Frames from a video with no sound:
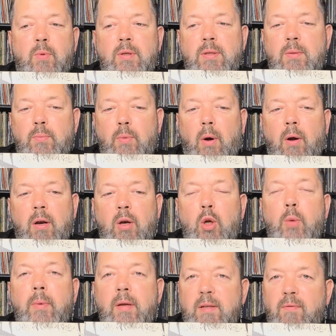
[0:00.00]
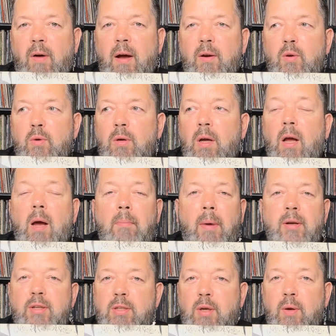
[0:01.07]
which is on a luminous vinyl, but
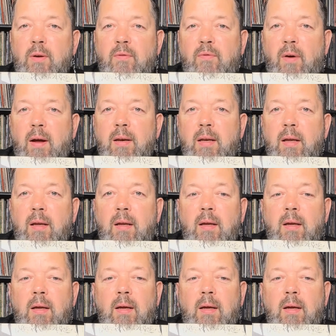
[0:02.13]
I just couldn't find it.